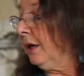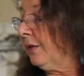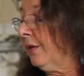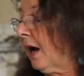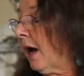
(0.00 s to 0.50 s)

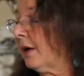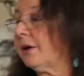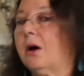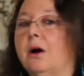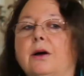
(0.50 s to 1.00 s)

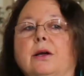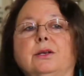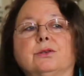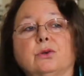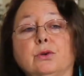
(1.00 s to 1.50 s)
that
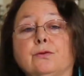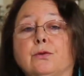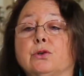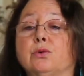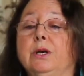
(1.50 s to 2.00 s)
is good
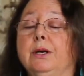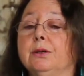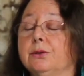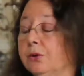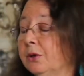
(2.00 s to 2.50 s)
for
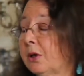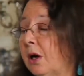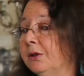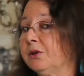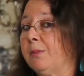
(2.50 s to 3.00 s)
treating certain
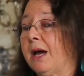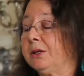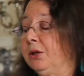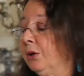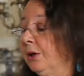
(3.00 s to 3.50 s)
kinds of
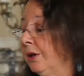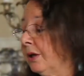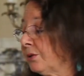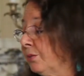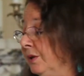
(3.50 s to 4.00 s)
bacteria
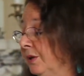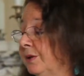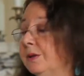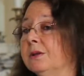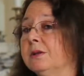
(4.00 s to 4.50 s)
that's
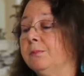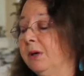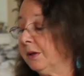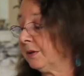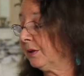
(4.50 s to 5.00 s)
resistant to
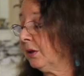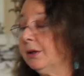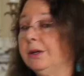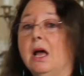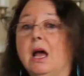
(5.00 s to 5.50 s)

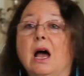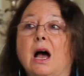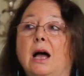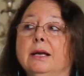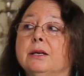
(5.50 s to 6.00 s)
penicillin.
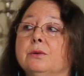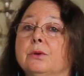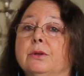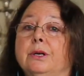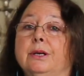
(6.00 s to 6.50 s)
I can
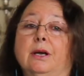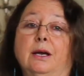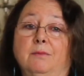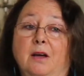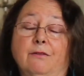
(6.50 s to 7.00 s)
really
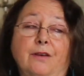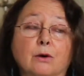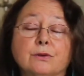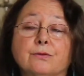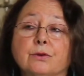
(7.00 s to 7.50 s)

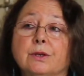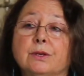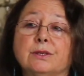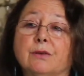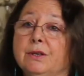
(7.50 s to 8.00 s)
vouch for
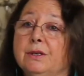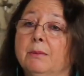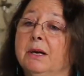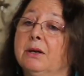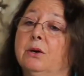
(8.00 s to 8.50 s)
this. Every
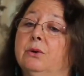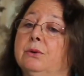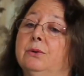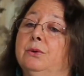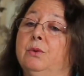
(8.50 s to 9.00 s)
time I go
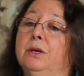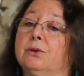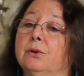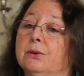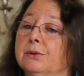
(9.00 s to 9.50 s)
to the
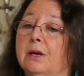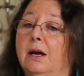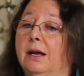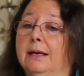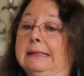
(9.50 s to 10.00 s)
Huichols,
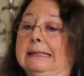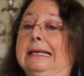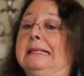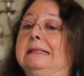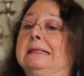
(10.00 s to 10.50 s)
I
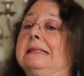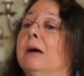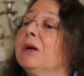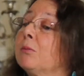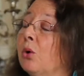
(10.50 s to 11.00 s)
get
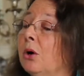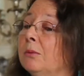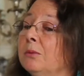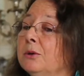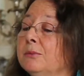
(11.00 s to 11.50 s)
stomach
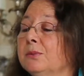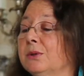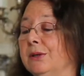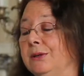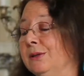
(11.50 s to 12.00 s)

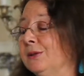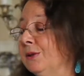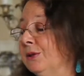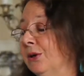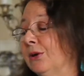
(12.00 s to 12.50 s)
problems,
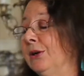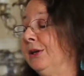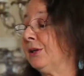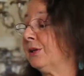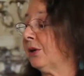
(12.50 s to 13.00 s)

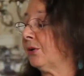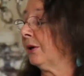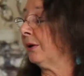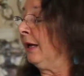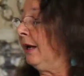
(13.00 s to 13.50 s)
dysentery,
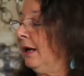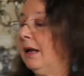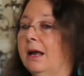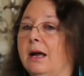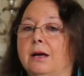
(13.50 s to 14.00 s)
etc.
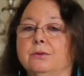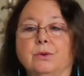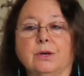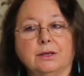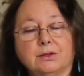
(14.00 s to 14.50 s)
And
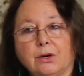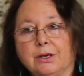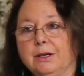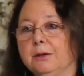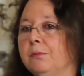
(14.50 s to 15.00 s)
when I start
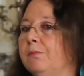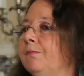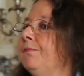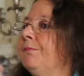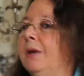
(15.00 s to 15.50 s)
eating
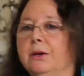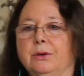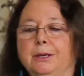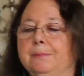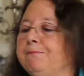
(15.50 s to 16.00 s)

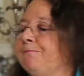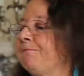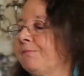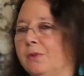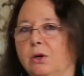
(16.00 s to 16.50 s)
peyote, it
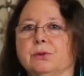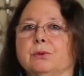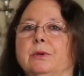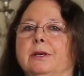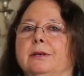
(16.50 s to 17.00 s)
goes
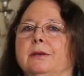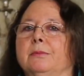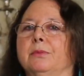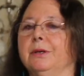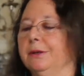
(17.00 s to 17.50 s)
away
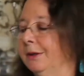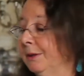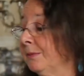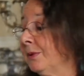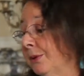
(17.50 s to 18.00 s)

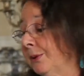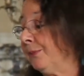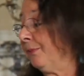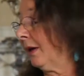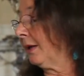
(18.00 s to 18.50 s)
completely.
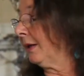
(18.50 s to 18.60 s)
So I